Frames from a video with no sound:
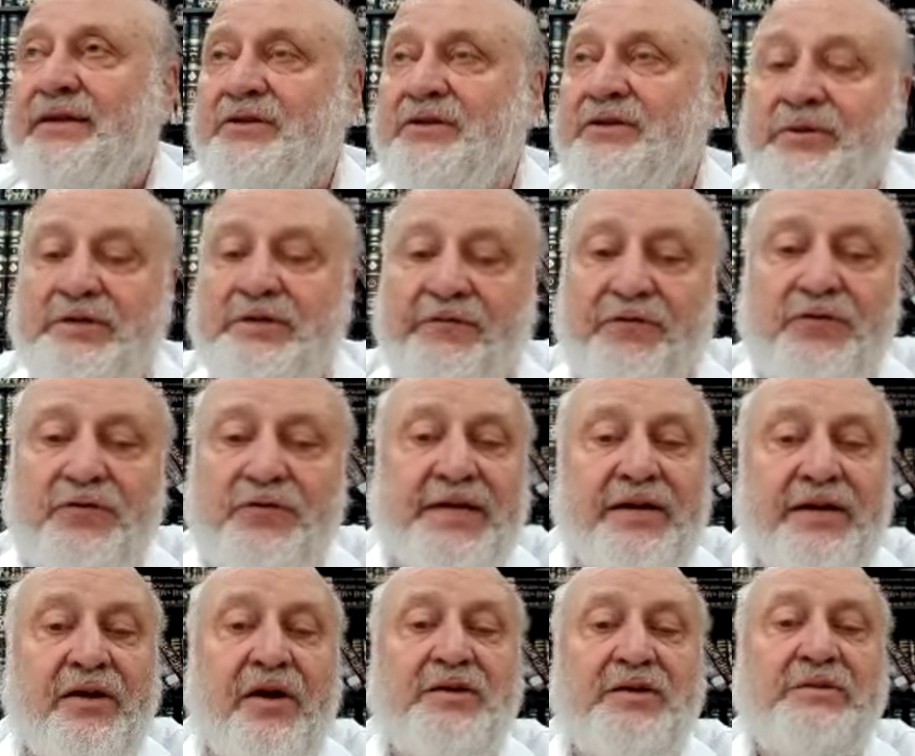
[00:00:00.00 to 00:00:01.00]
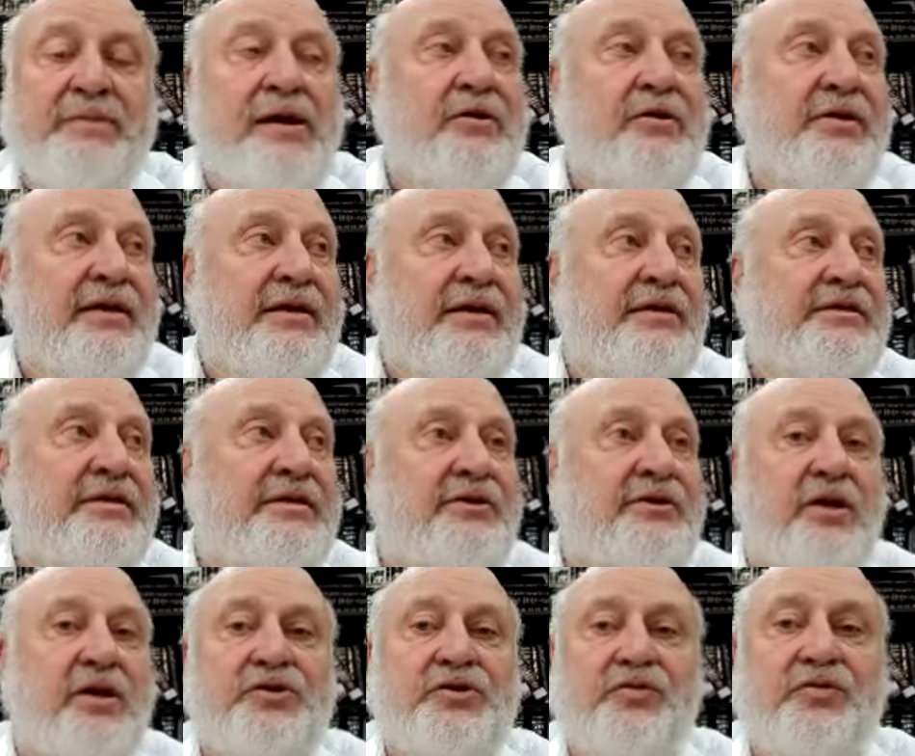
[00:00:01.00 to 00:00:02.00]
In other words, if you say Nechasim elu, the Issa
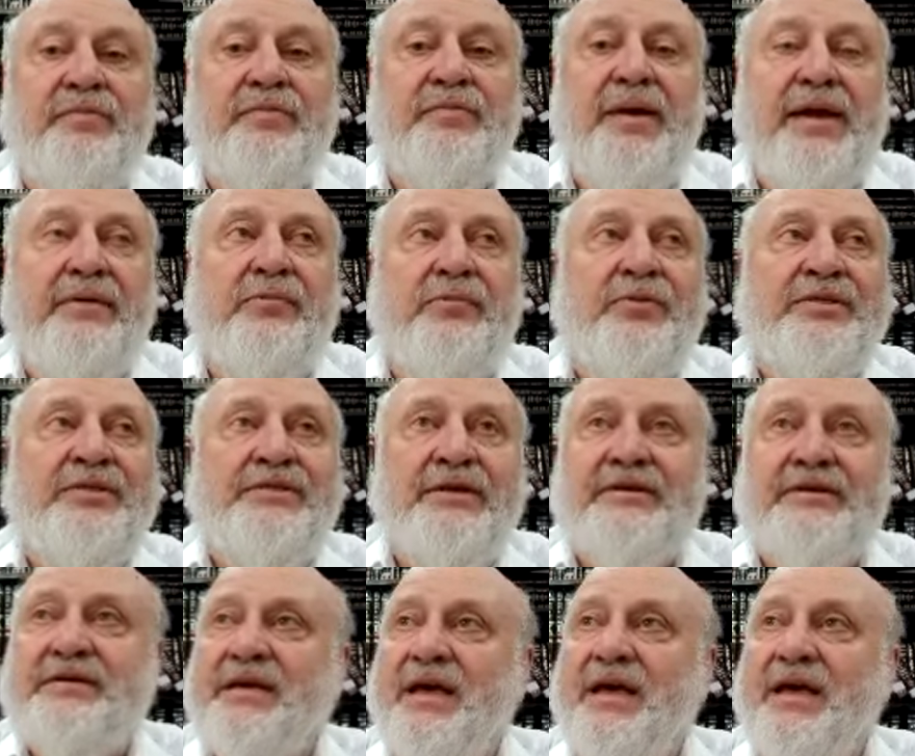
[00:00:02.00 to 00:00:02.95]
does remain with this,